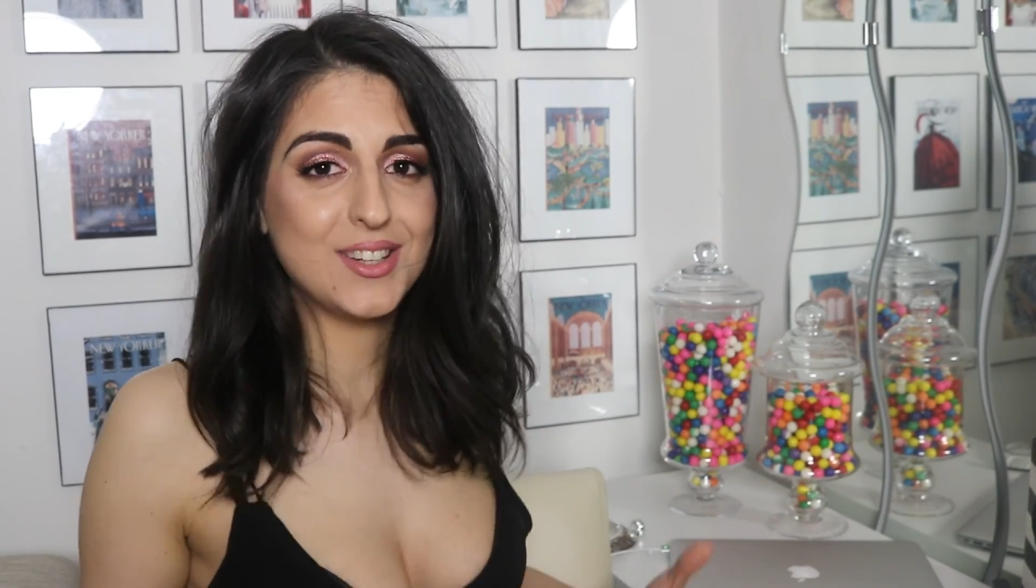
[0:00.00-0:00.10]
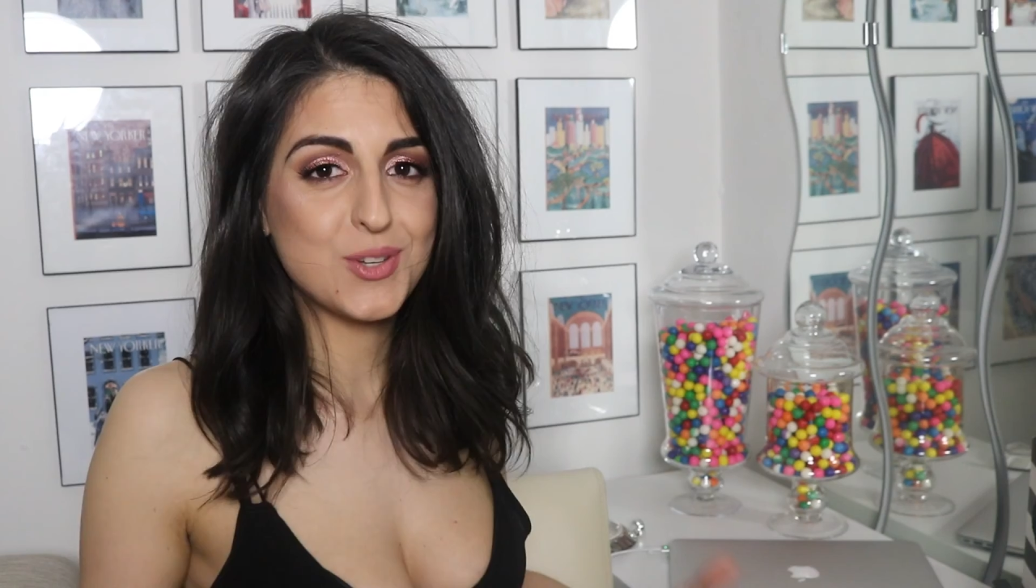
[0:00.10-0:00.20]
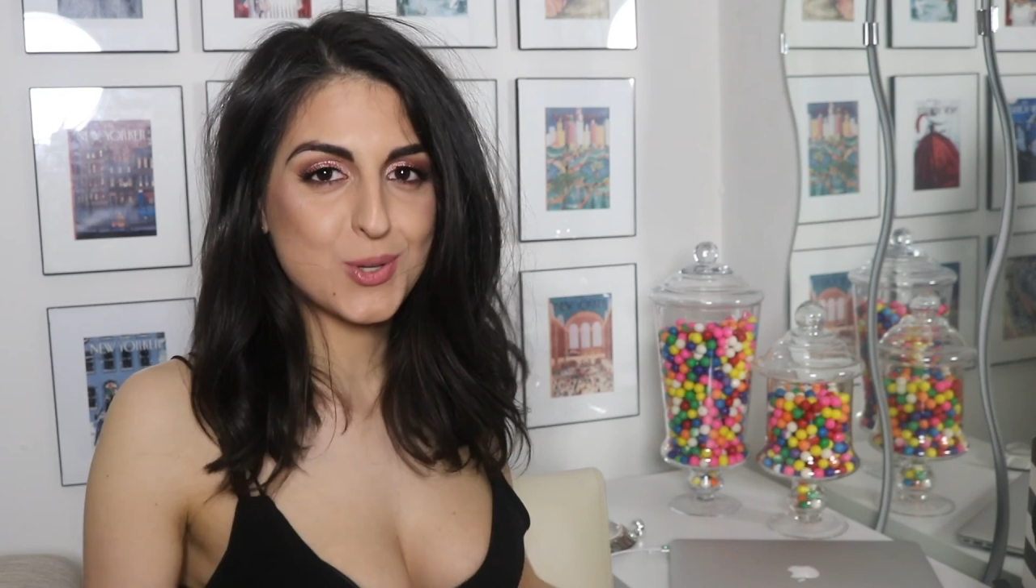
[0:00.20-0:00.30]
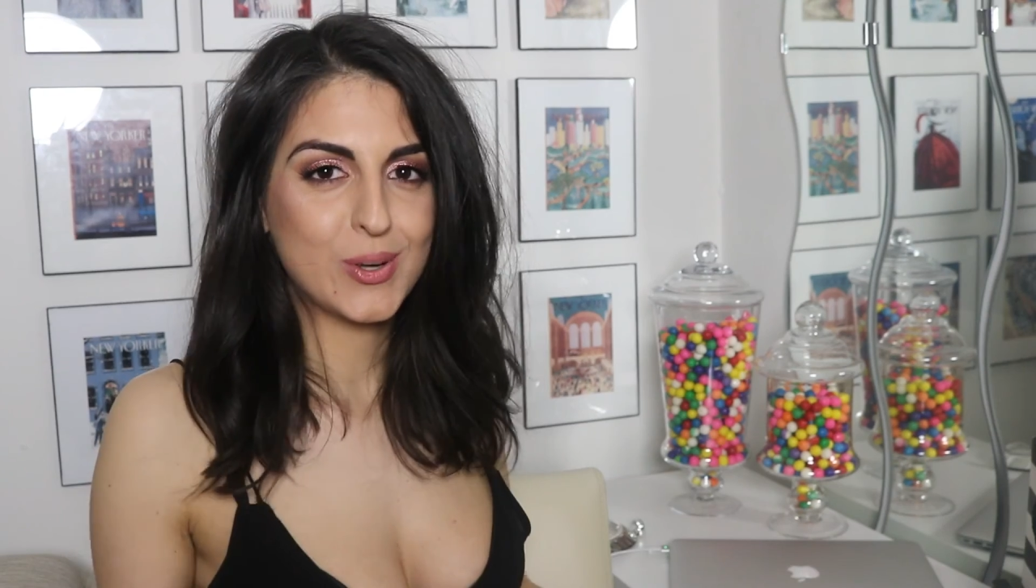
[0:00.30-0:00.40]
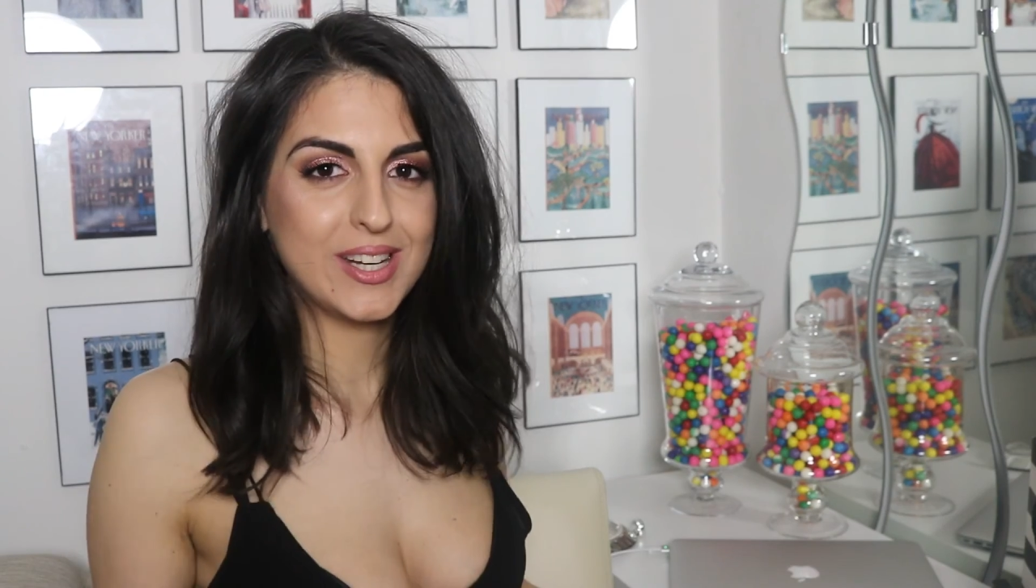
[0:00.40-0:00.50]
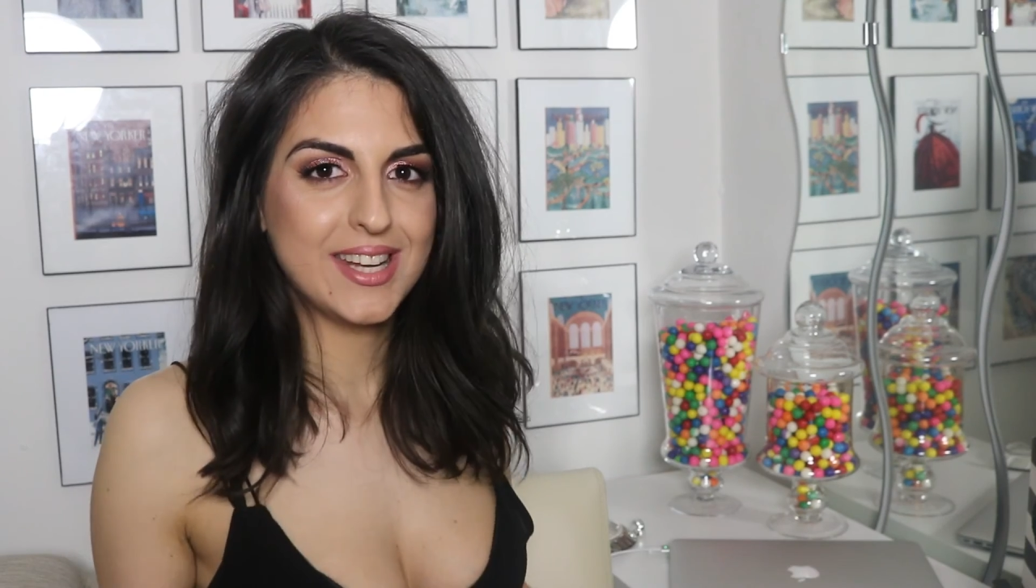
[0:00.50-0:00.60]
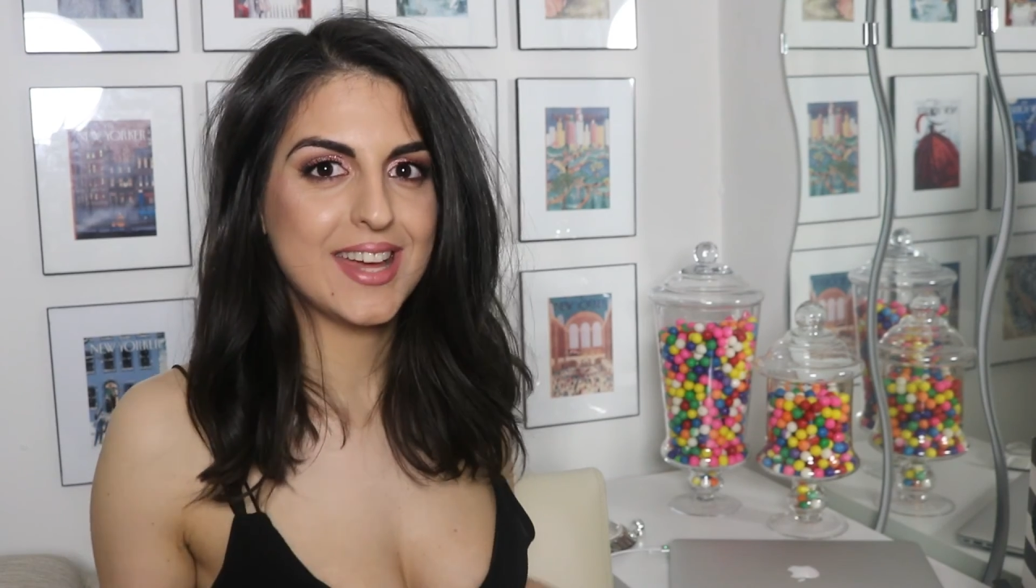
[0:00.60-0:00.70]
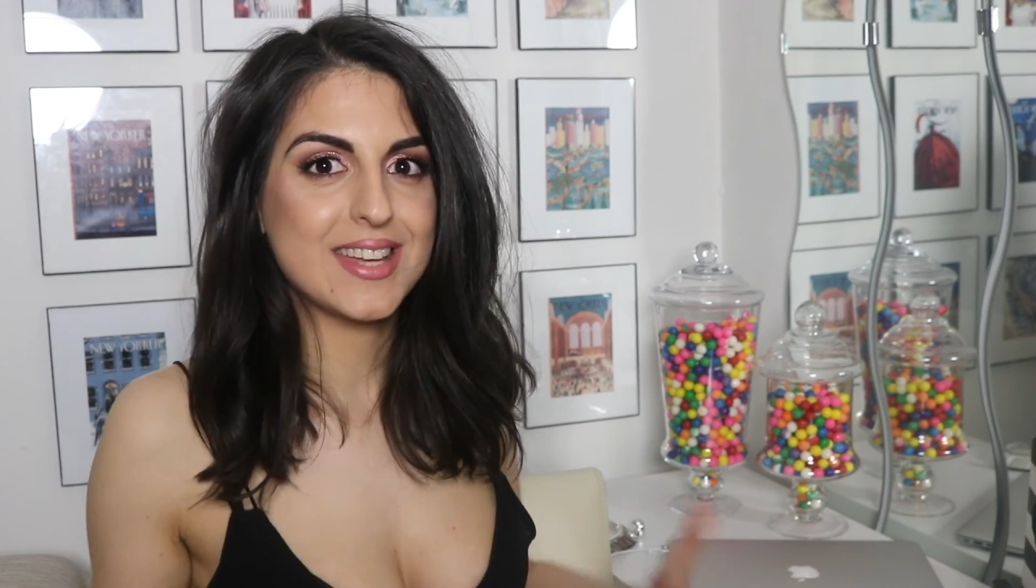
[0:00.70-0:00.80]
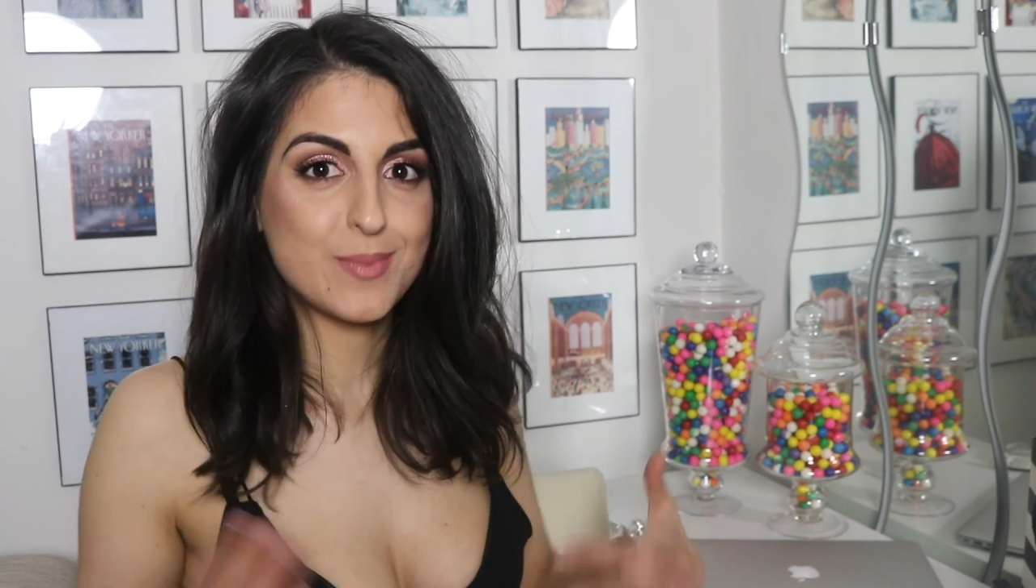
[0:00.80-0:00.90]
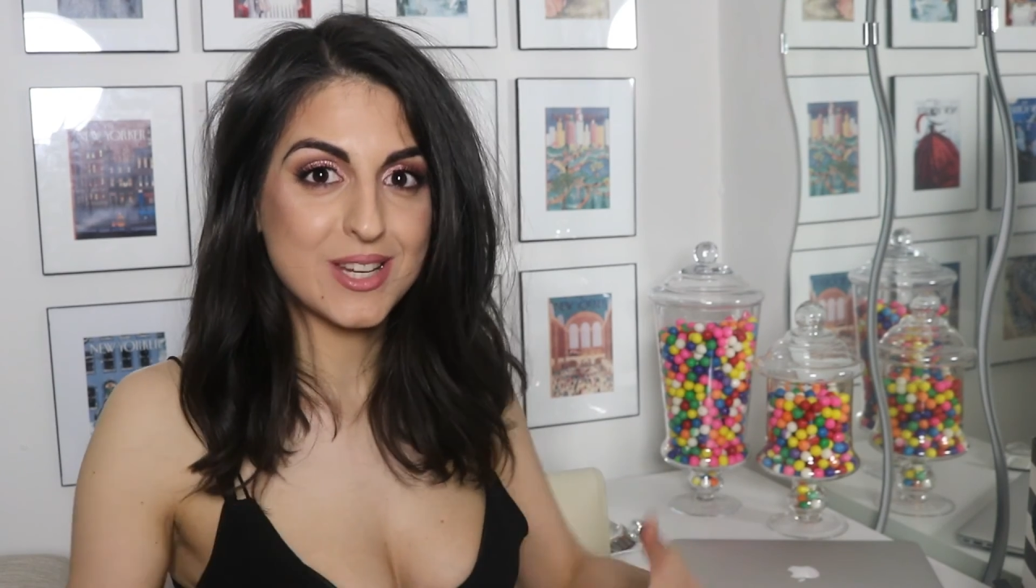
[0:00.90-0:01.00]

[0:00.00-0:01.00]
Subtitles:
enjoyed it as